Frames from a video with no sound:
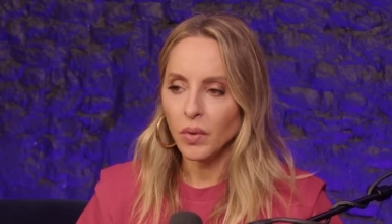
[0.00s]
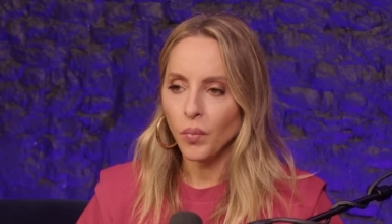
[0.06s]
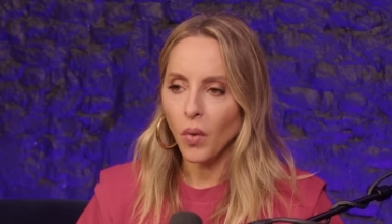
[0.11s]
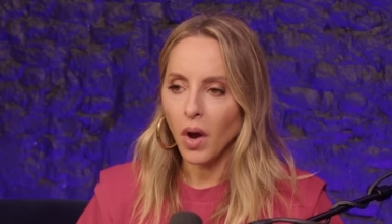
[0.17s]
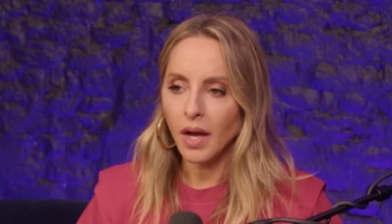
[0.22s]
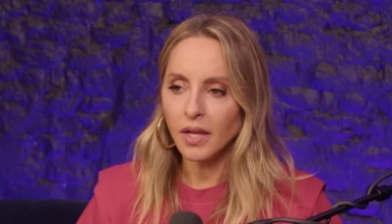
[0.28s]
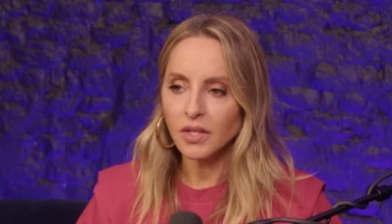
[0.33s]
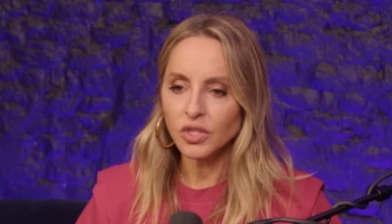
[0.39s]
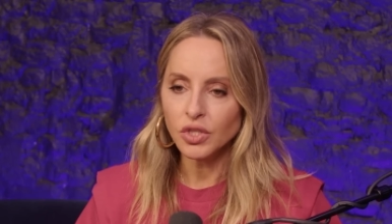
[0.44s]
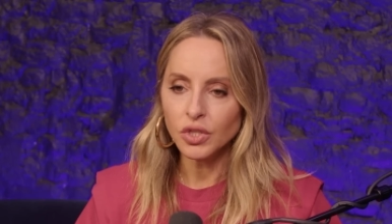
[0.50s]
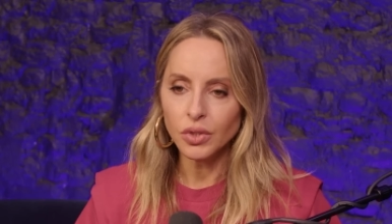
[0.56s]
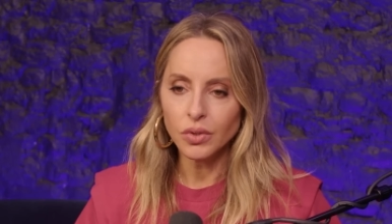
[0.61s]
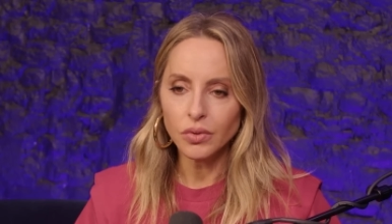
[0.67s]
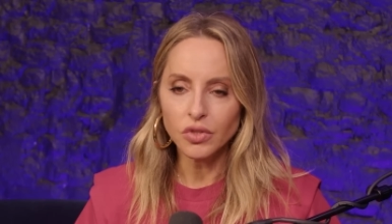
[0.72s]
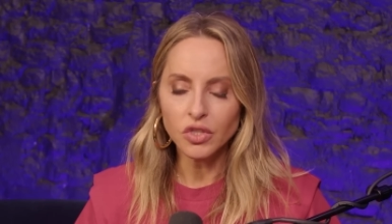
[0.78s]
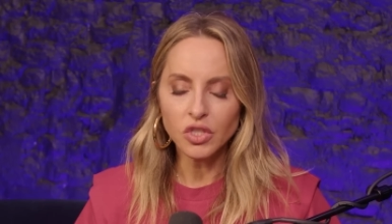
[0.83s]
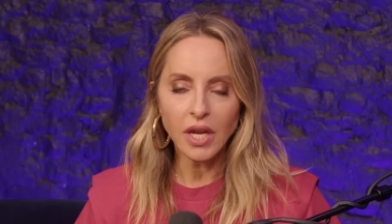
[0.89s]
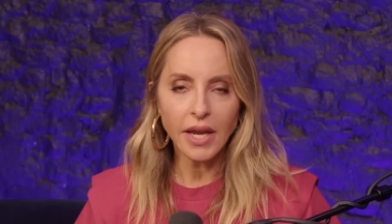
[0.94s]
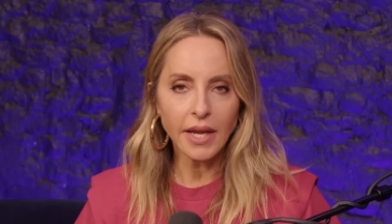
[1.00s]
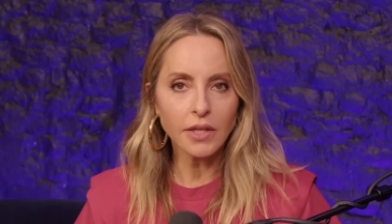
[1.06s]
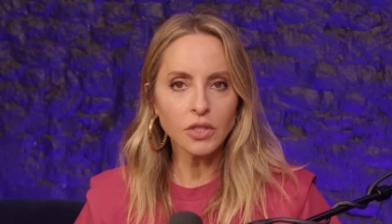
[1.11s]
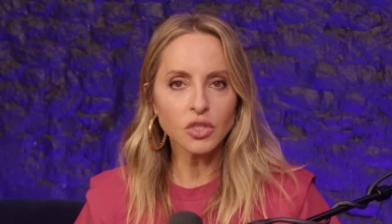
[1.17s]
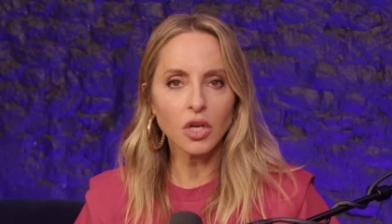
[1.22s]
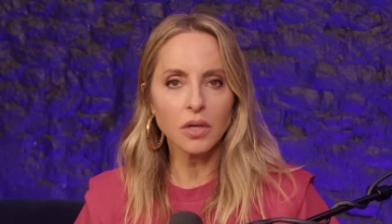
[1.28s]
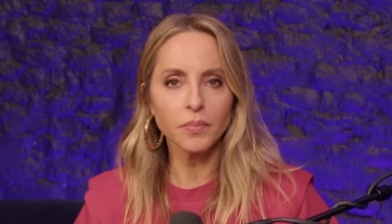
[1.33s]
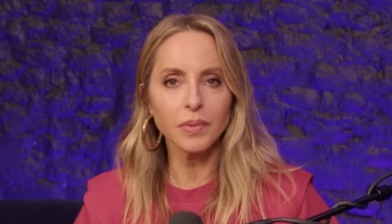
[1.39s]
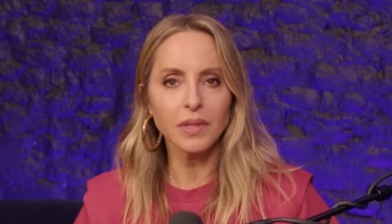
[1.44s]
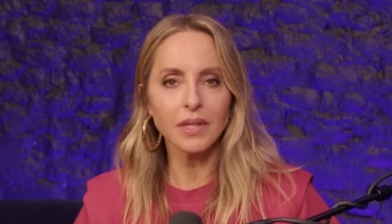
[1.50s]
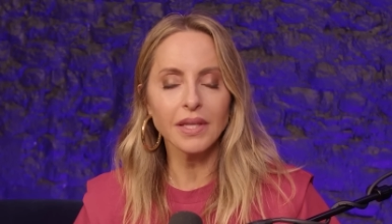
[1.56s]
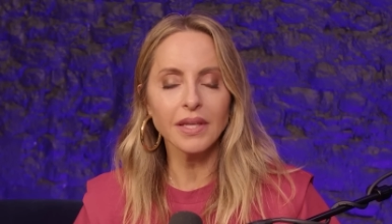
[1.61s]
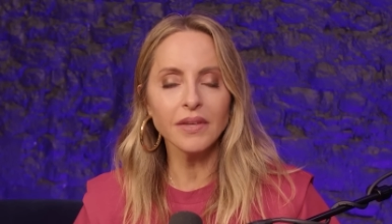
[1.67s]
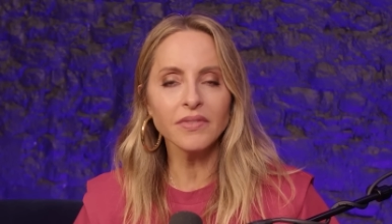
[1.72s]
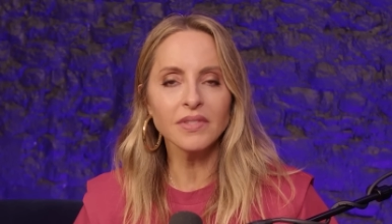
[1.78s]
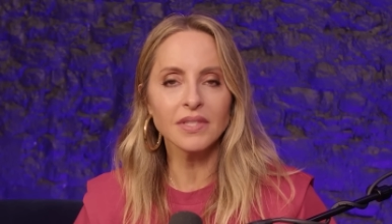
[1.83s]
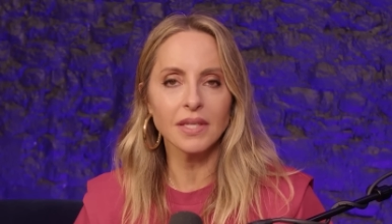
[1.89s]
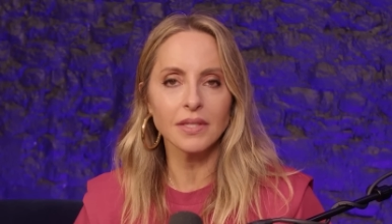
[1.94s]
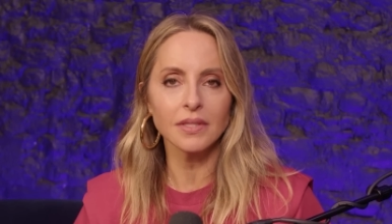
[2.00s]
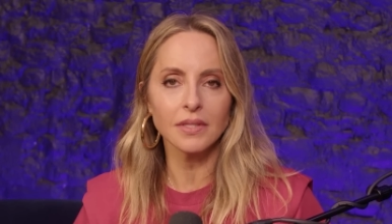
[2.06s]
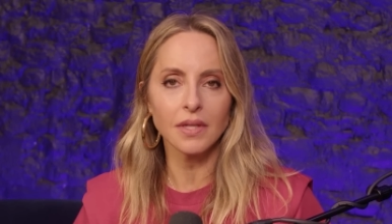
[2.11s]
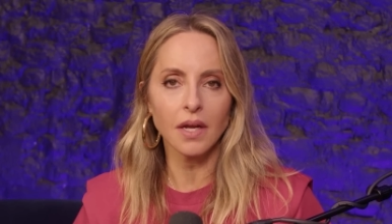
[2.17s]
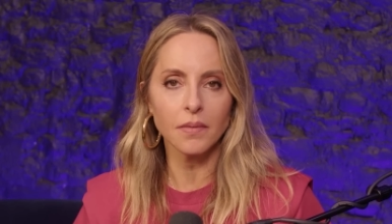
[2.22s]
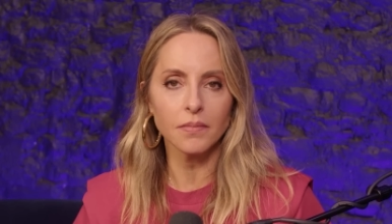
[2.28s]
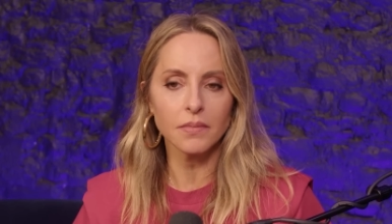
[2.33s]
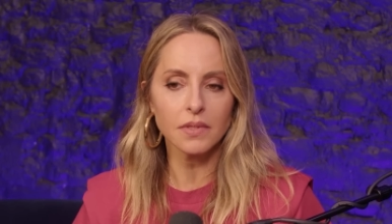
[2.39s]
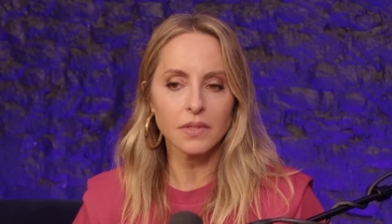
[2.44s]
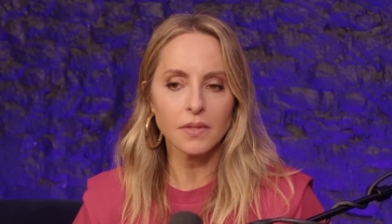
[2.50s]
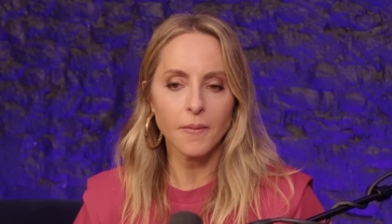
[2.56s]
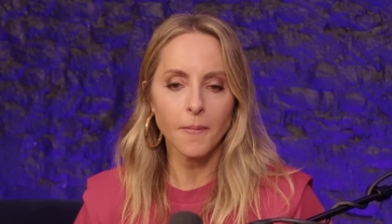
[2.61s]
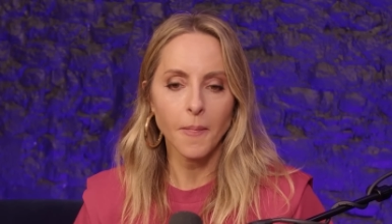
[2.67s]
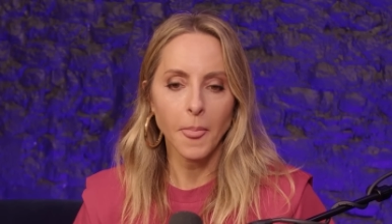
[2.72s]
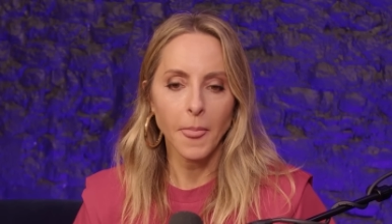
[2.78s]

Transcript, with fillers: want to change our belief systems